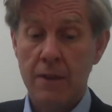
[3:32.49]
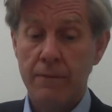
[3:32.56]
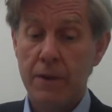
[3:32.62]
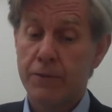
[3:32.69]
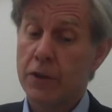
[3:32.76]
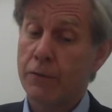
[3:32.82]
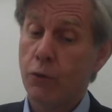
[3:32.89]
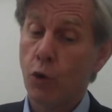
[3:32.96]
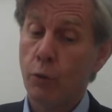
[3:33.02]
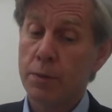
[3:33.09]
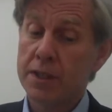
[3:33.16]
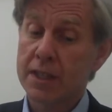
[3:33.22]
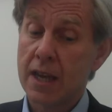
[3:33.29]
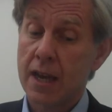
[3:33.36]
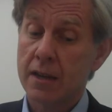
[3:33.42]

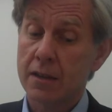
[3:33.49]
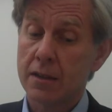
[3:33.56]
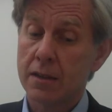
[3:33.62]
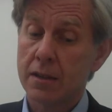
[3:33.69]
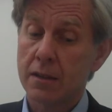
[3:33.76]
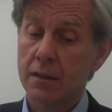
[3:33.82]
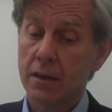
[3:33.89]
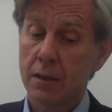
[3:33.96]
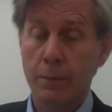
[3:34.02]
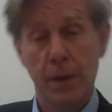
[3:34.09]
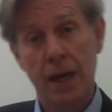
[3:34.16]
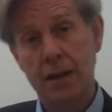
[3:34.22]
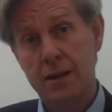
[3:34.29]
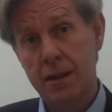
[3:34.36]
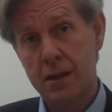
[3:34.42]
54%
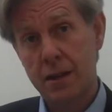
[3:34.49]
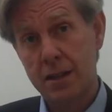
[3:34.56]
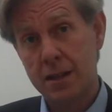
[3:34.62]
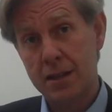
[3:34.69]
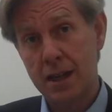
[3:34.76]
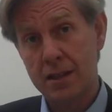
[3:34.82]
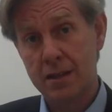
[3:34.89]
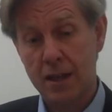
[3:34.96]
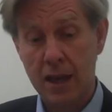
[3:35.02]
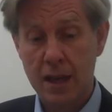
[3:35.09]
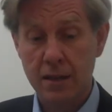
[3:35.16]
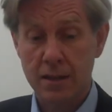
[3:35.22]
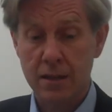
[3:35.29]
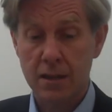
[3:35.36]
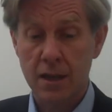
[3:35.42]
compared to 36%
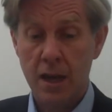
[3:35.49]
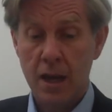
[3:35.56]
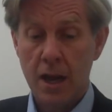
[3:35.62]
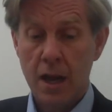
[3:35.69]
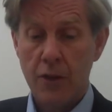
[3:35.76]
against